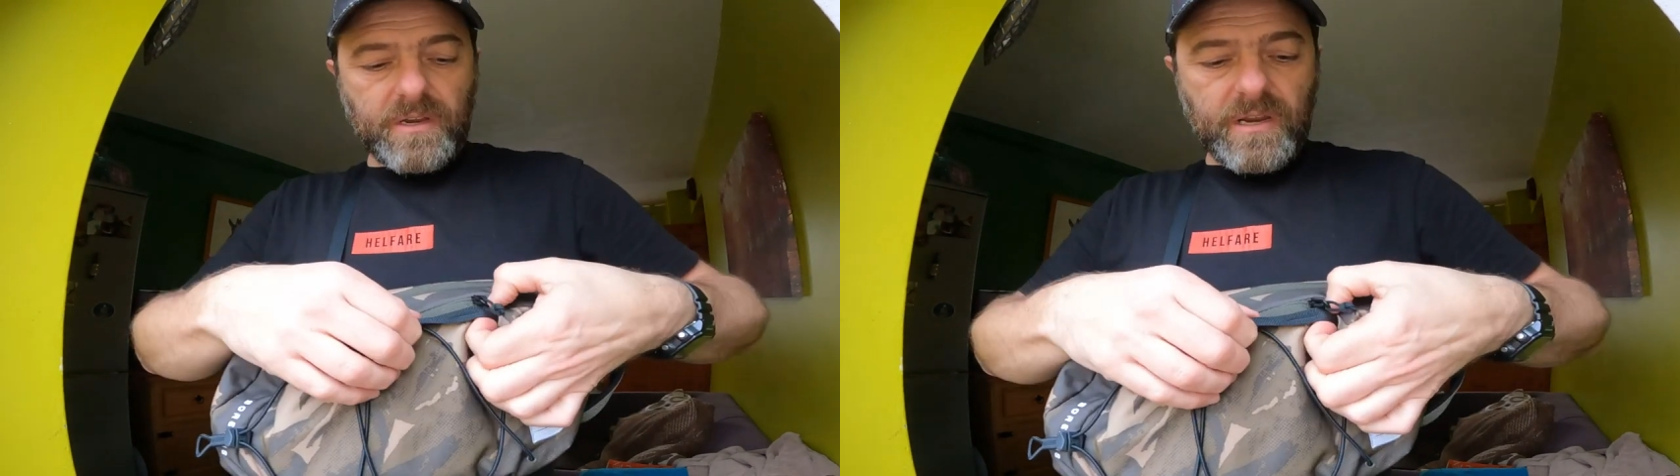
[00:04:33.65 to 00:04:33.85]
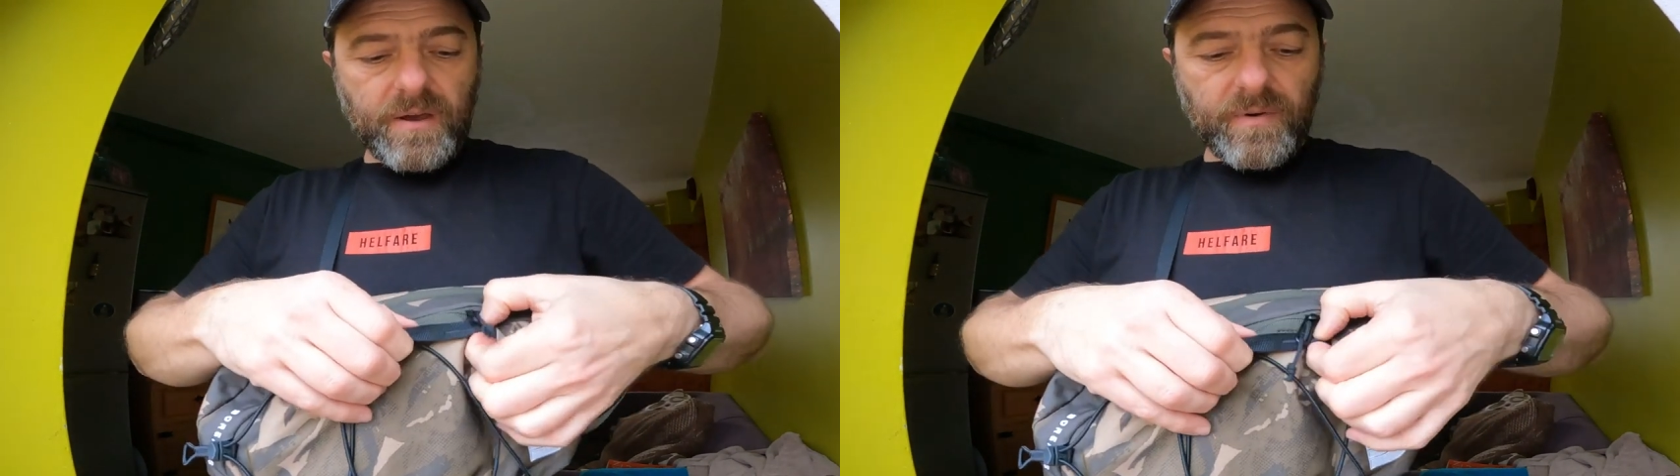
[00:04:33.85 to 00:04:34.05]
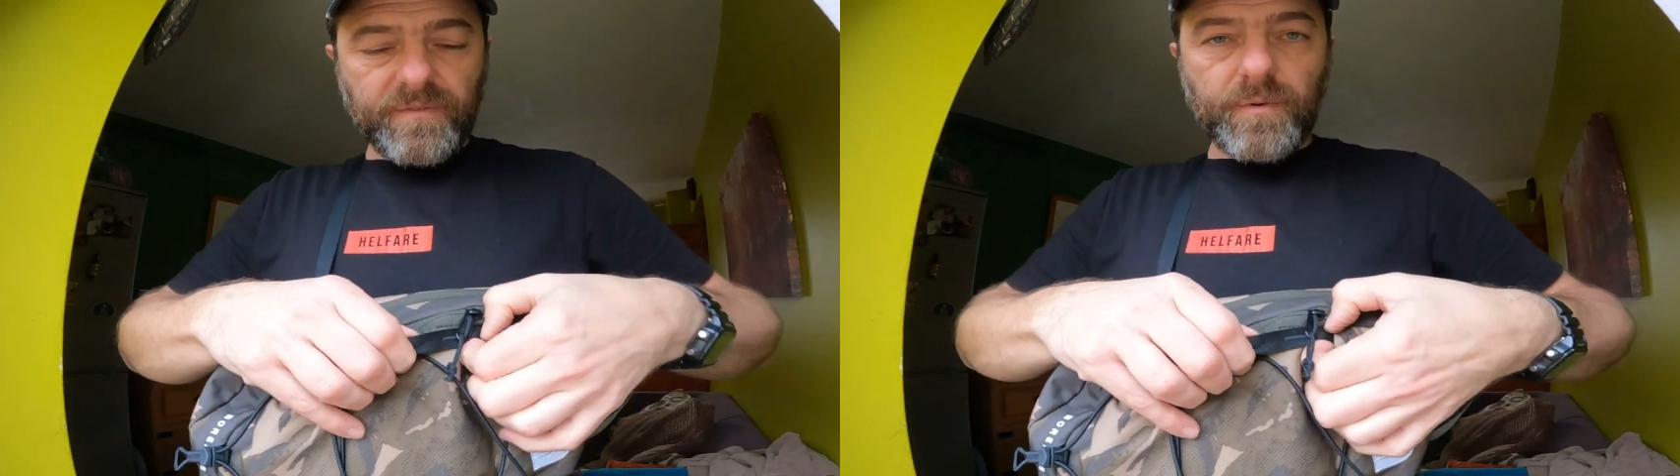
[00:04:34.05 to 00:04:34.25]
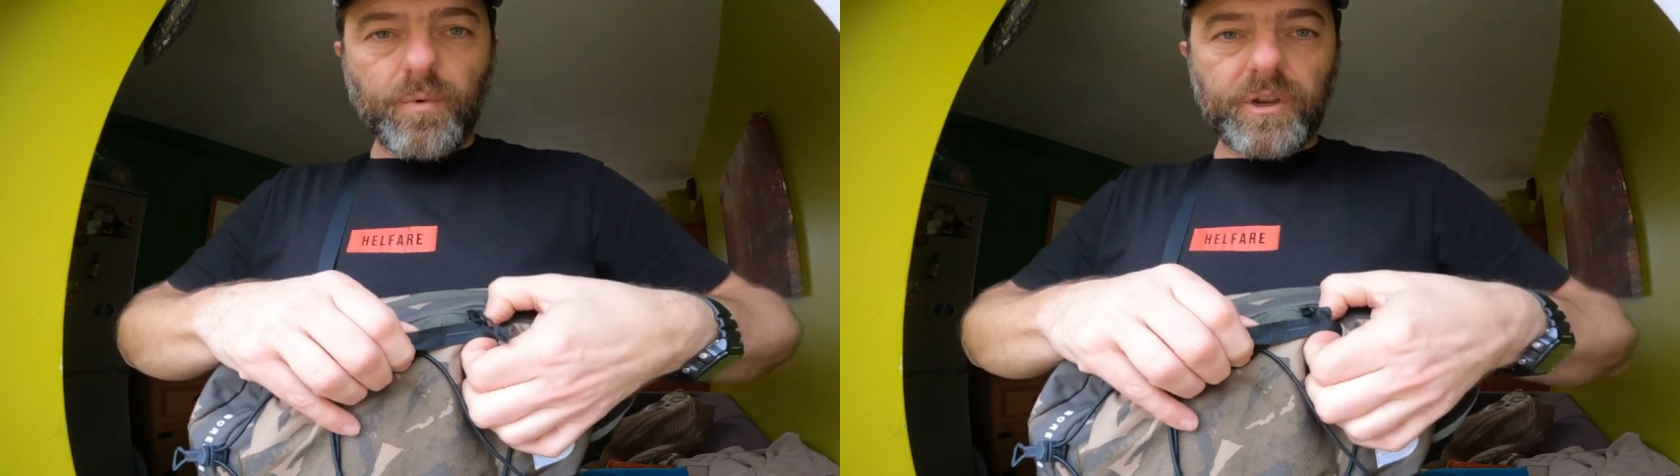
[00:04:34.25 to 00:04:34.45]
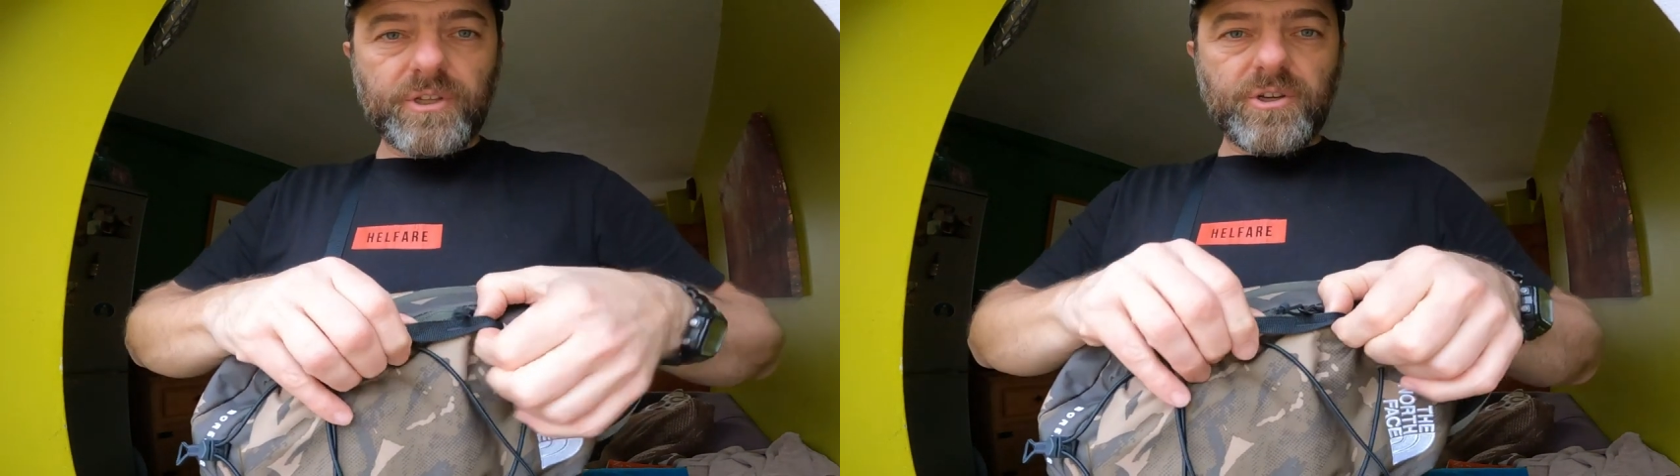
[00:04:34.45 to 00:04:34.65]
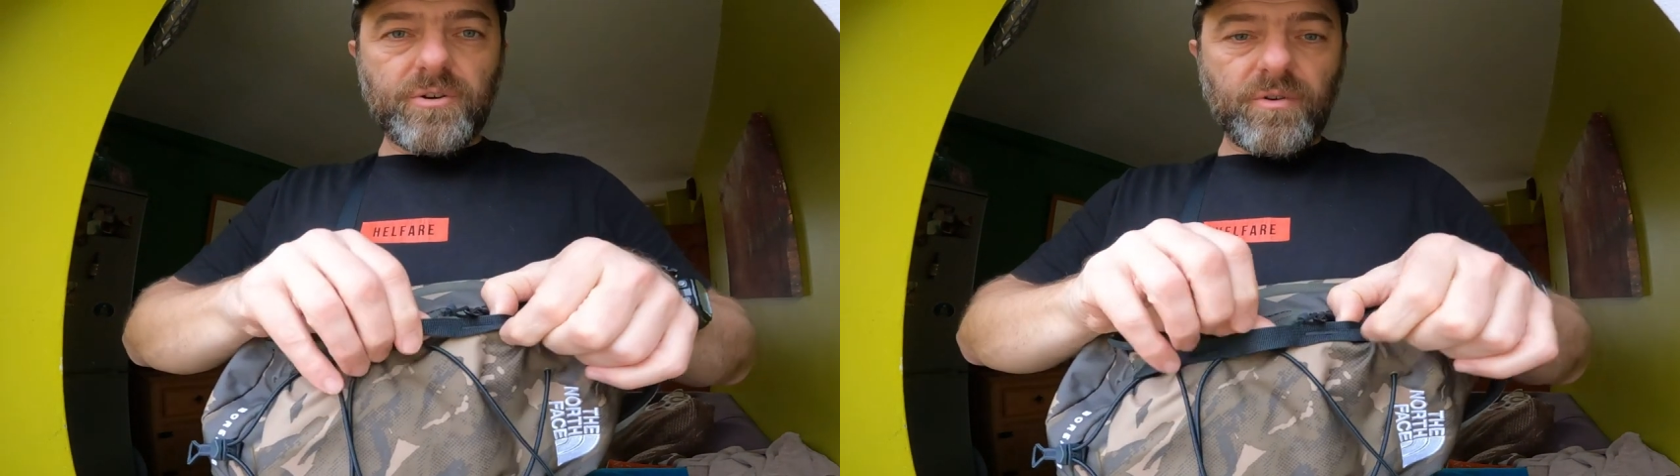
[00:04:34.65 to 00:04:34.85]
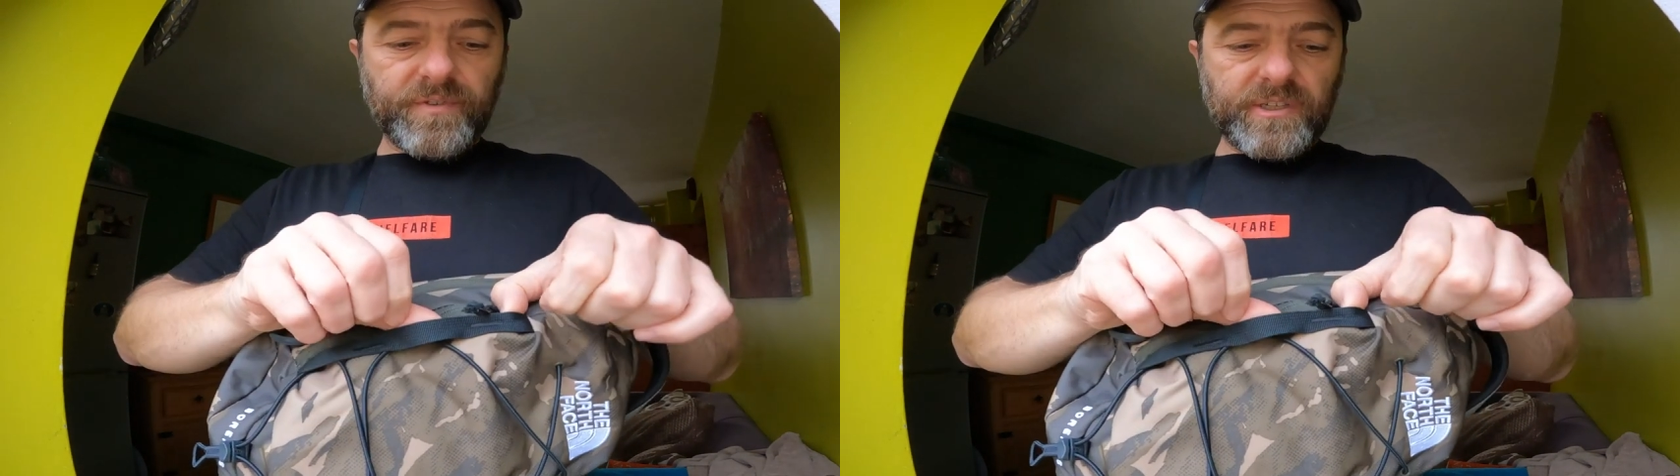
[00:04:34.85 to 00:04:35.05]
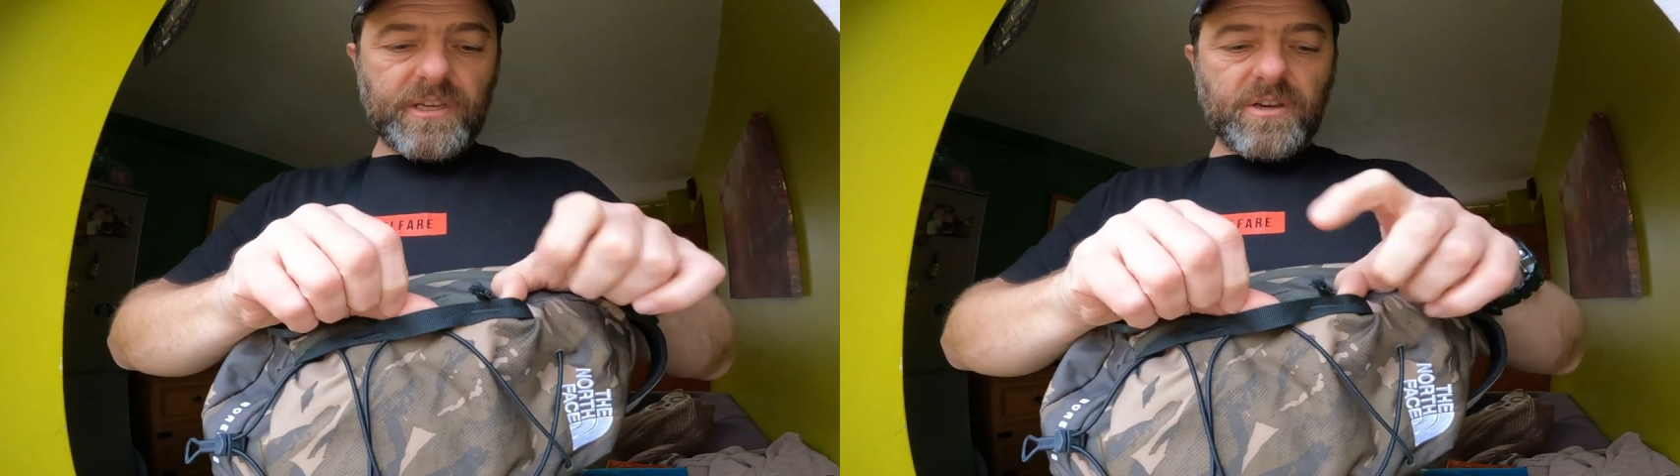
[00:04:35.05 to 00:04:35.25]
Now, if you wanted to,
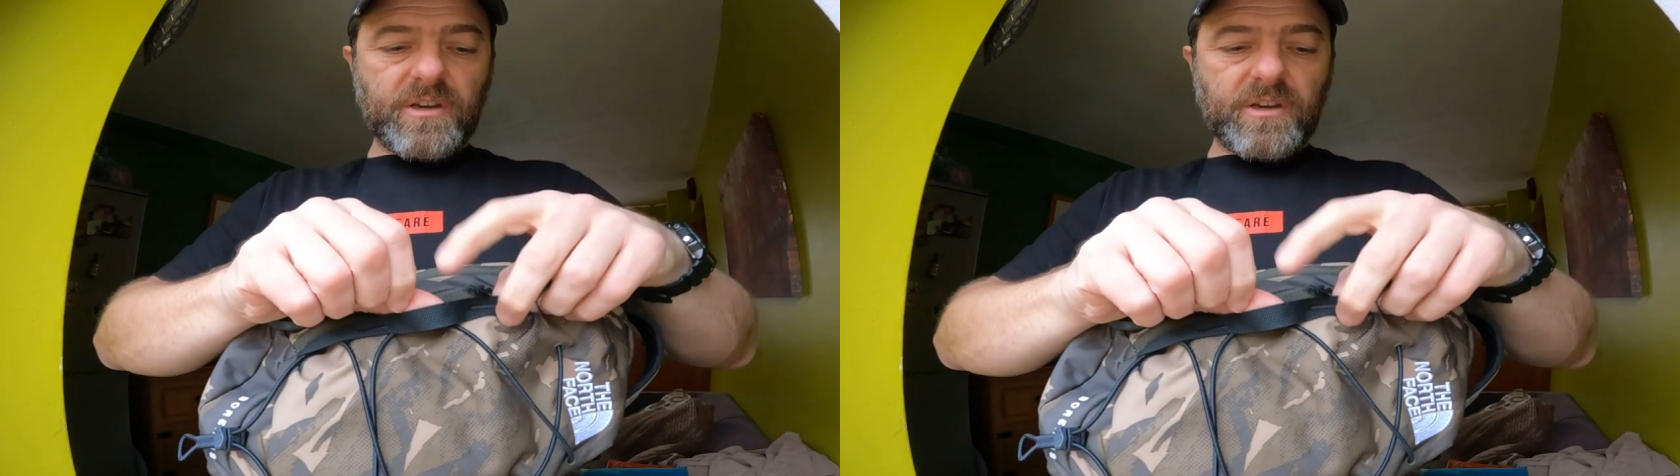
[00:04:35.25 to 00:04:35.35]
obviously you